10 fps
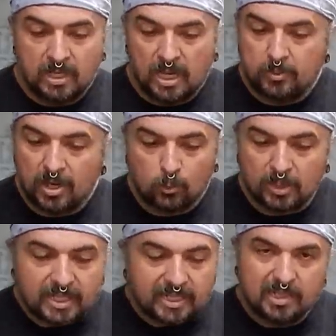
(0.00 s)
I'm not
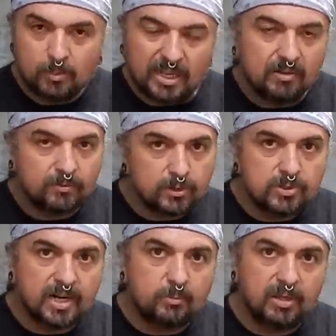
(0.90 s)
really into making flutes
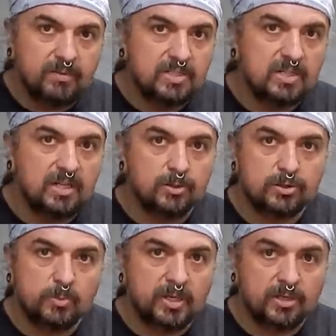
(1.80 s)
out of PVC. There's
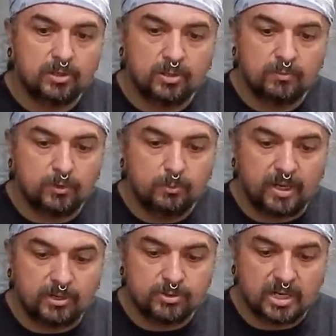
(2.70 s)
so many other good flute
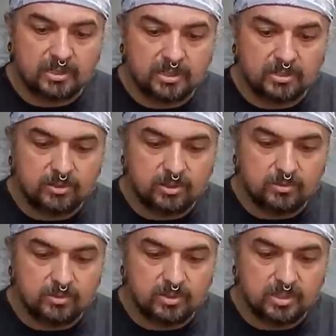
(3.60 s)
makers out there
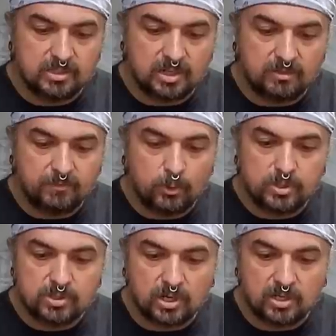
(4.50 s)
that
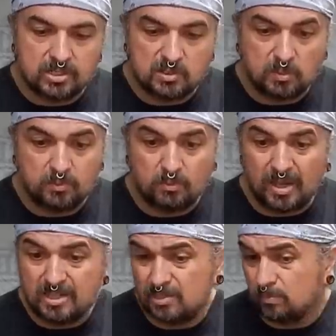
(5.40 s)
focus on it, and some of them
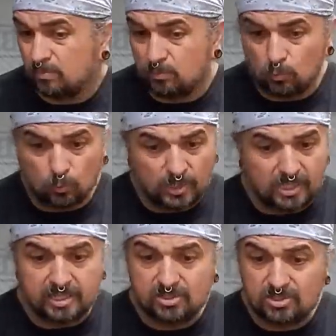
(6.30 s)
make some
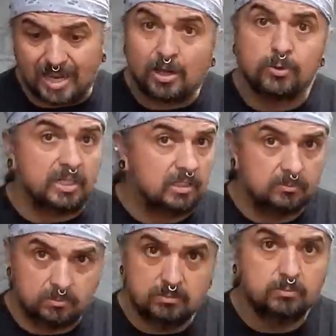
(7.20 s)
really astounding
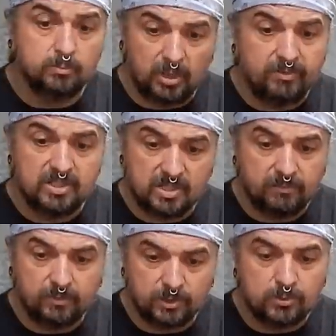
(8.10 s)
PVC
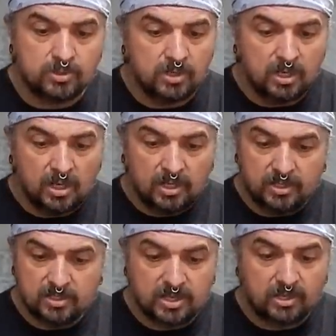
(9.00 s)
flutes
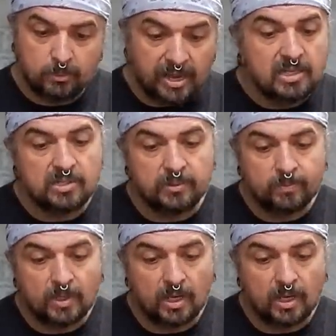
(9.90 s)
that sound amazing.